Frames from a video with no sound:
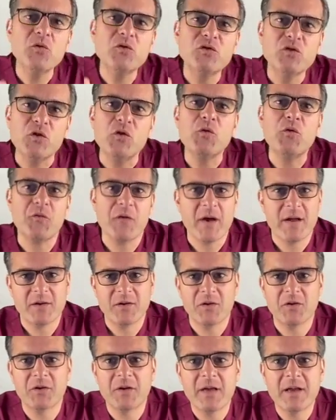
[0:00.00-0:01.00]
do find a
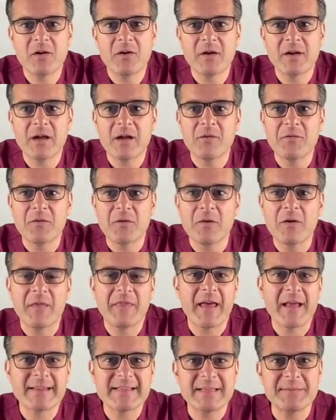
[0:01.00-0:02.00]
good caregiver
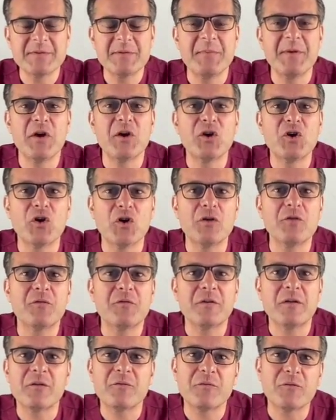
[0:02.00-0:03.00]
that seems to be a good
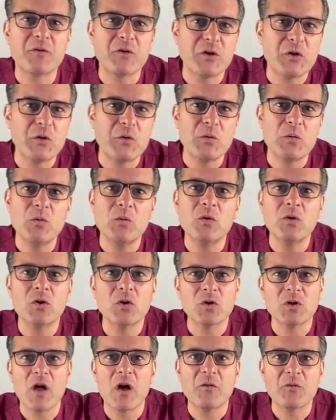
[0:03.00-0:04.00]
fit for you, your
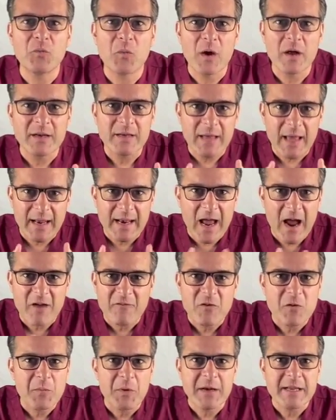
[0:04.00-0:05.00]
loved one, and
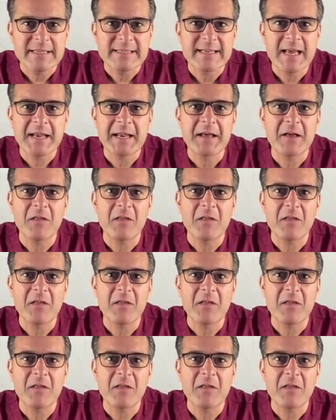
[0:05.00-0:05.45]
everybody's getting